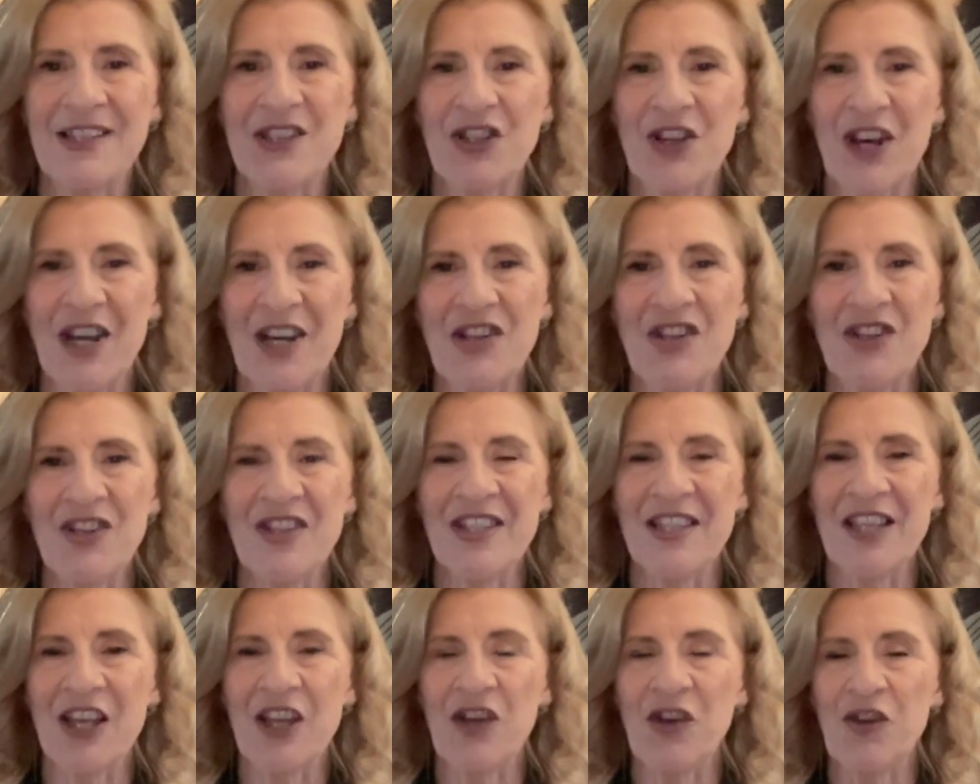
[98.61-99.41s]
changes
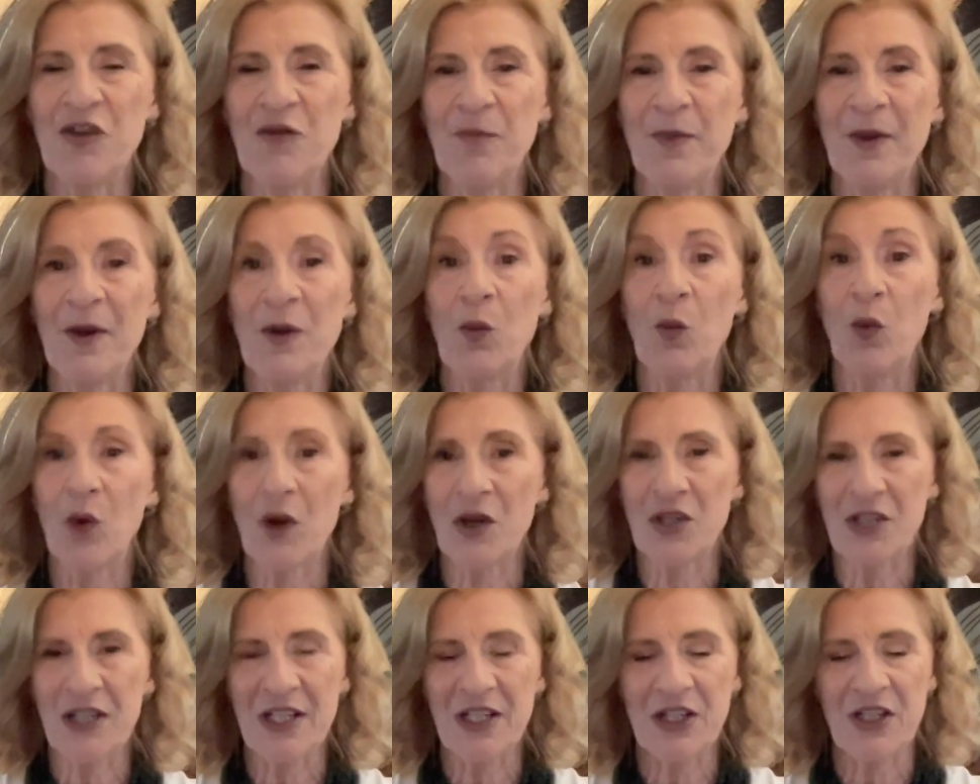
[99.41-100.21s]
that you've been
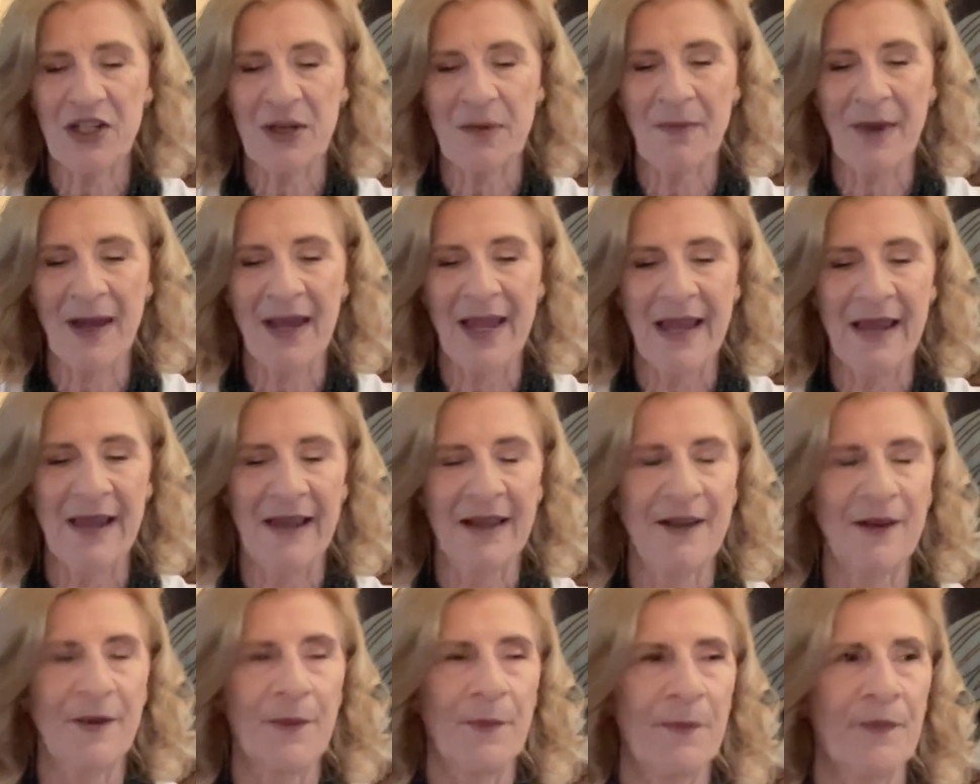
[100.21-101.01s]
wanting to
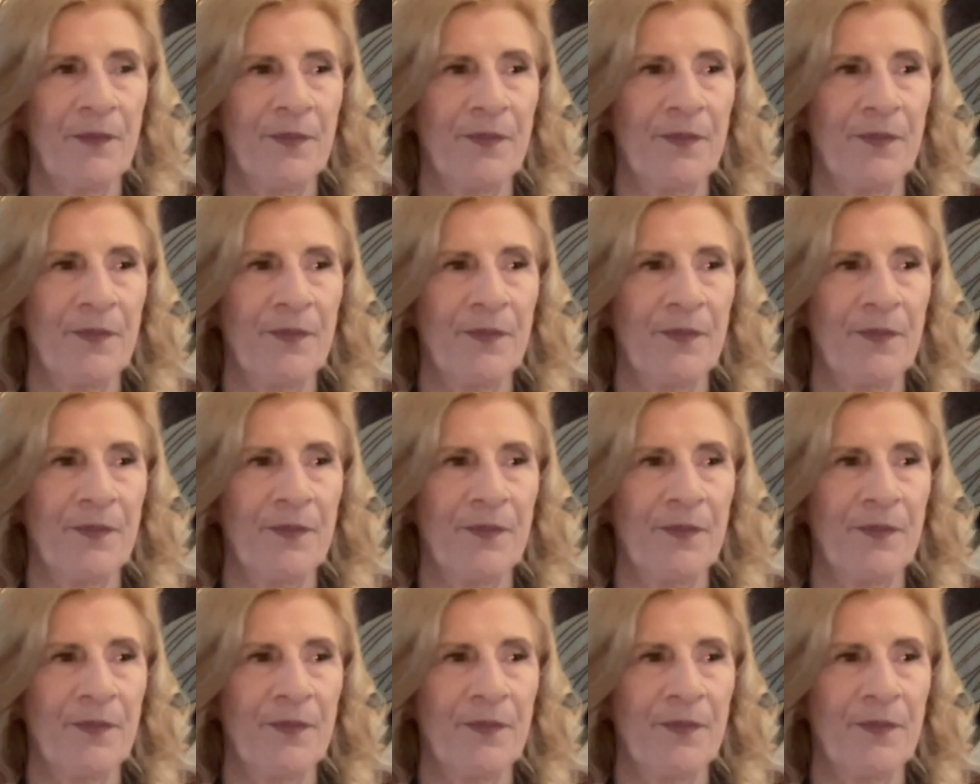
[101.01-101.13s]
make,